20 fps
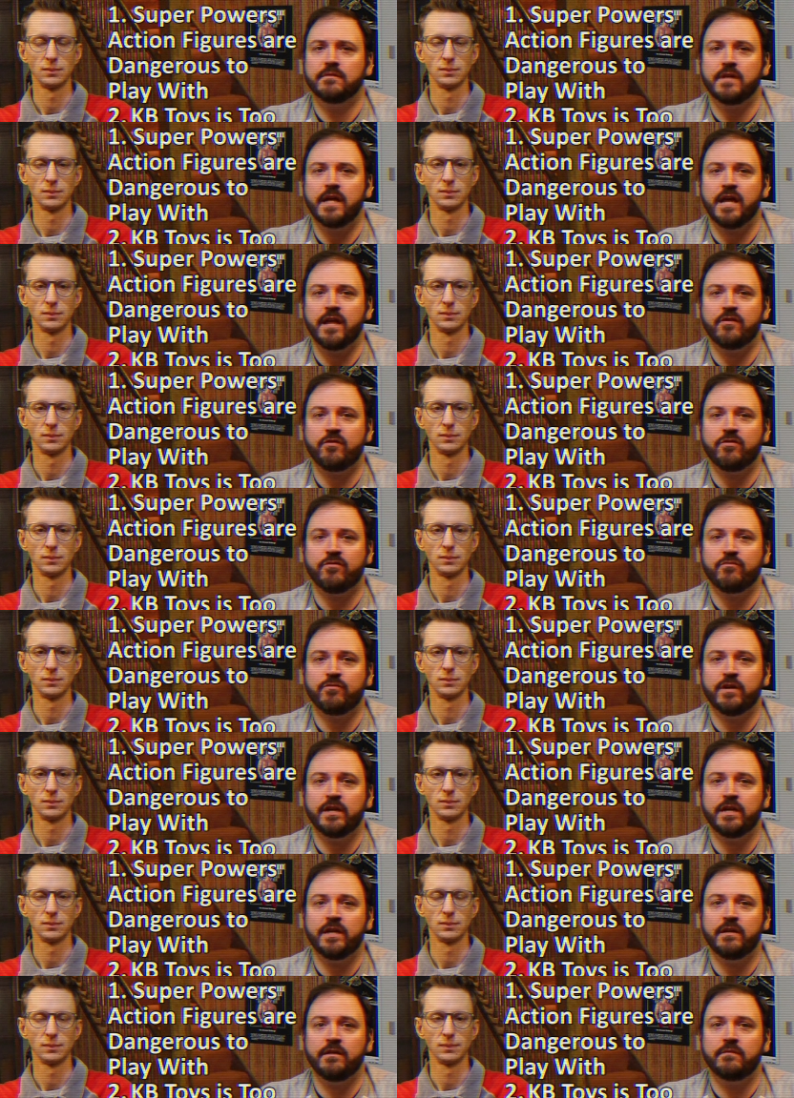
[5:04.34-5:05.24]
Speaker 1: And
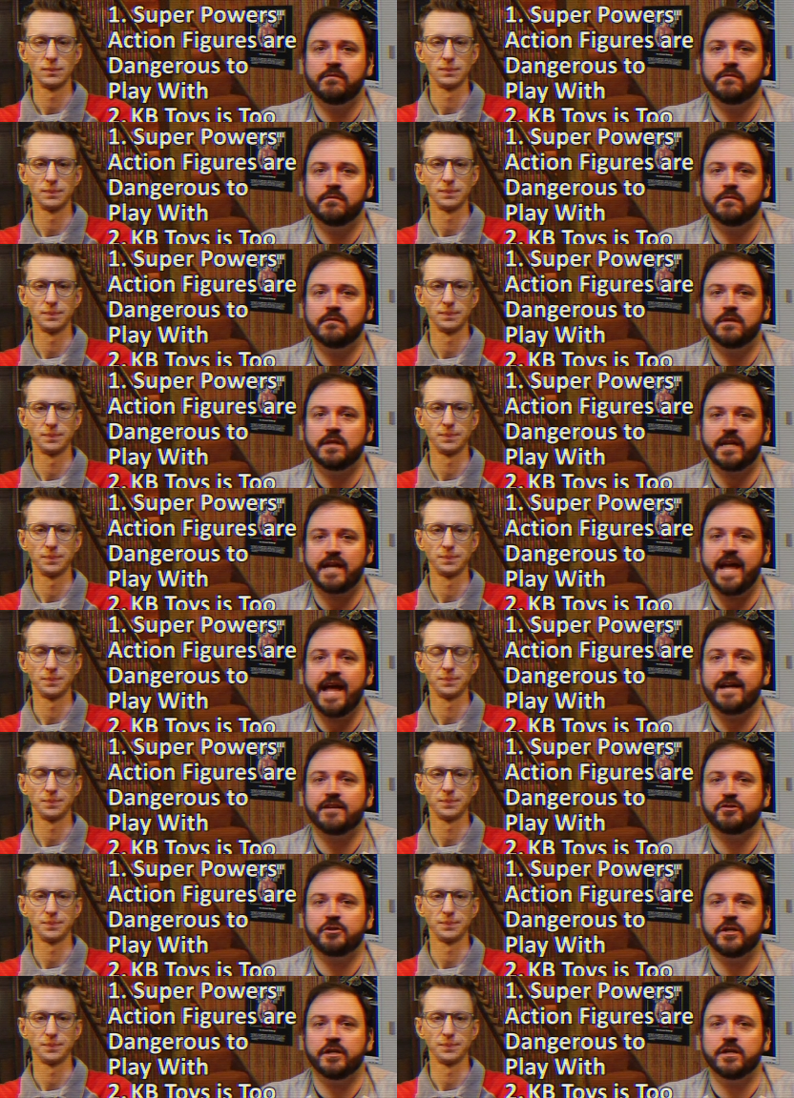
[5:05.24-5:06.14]
three. The
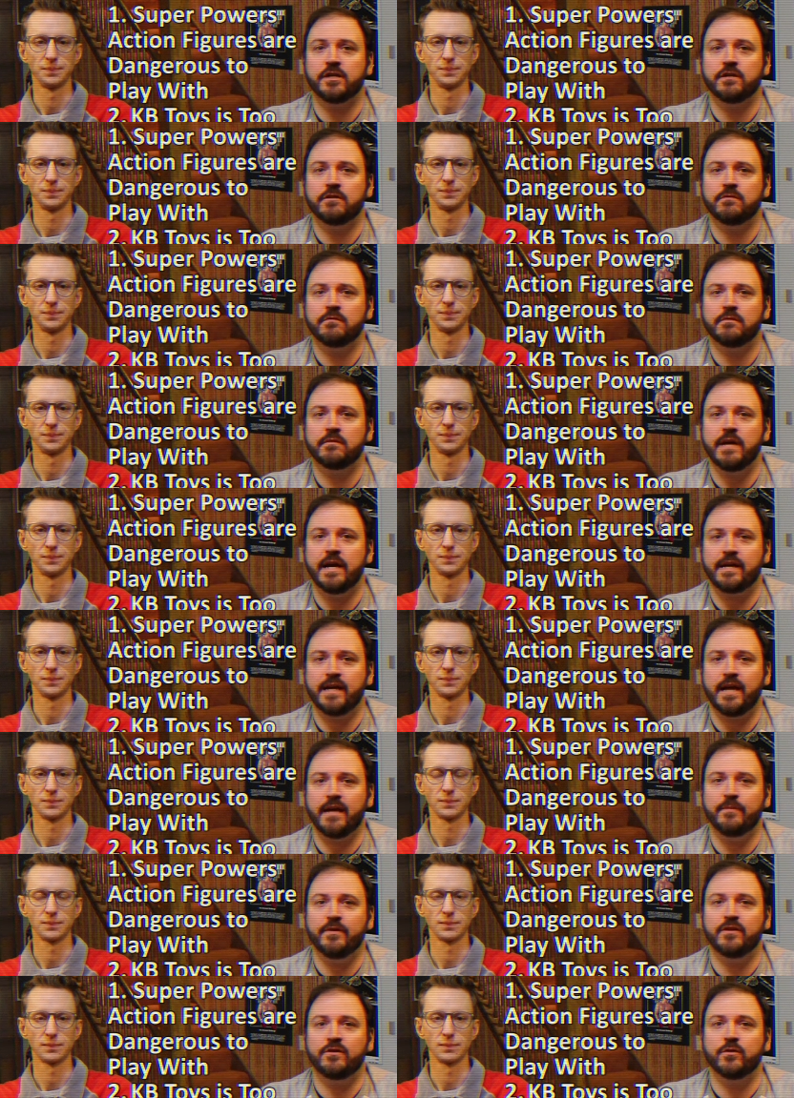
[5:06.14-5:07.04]
cashier at
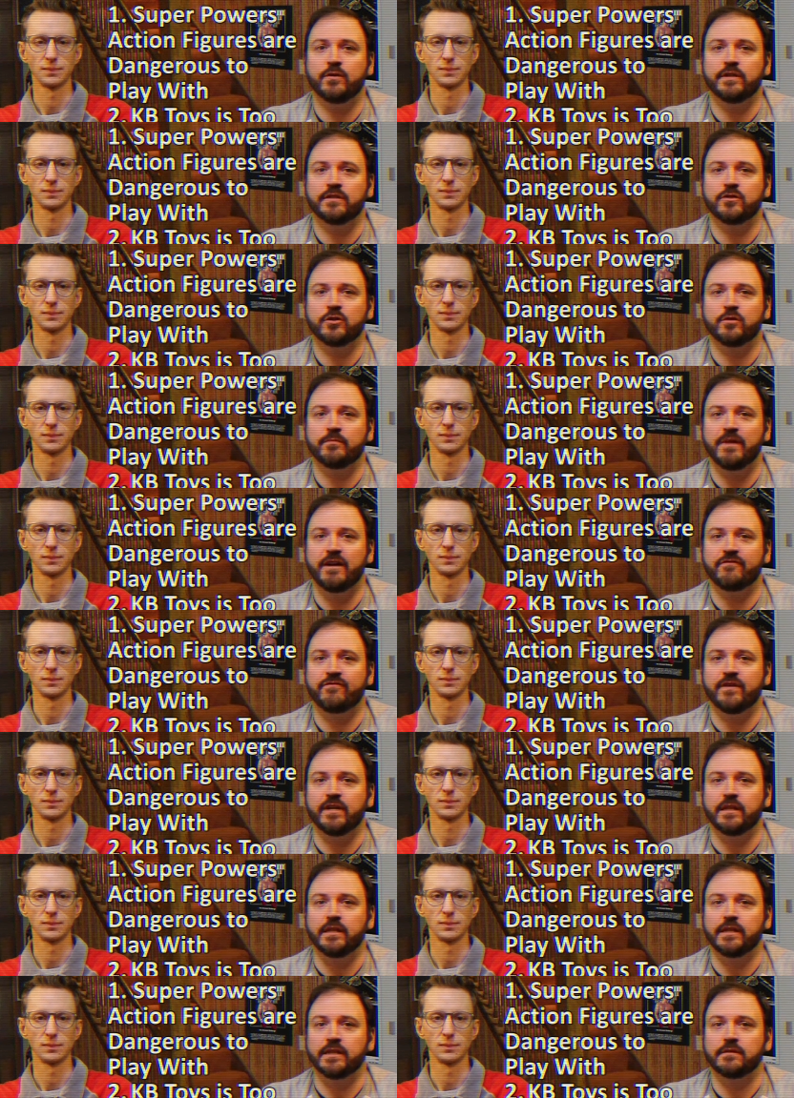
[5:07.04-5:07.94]
K B Toys hurt my
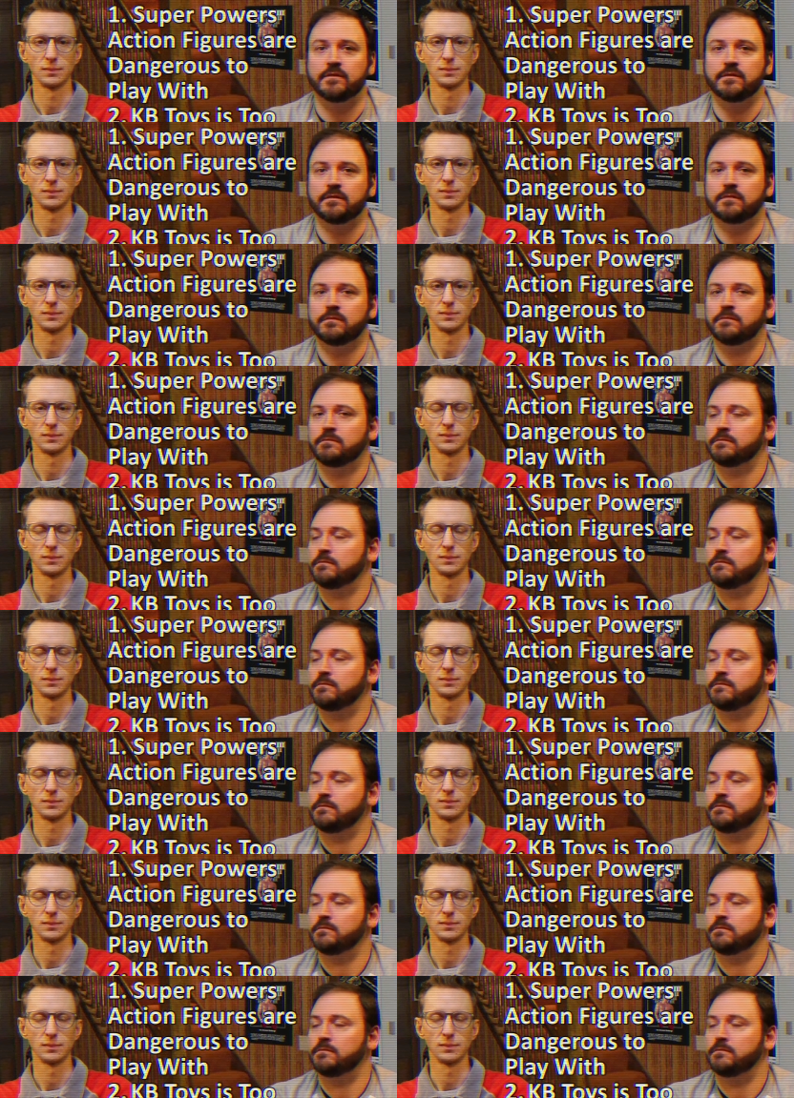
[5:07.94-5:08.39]
feelings.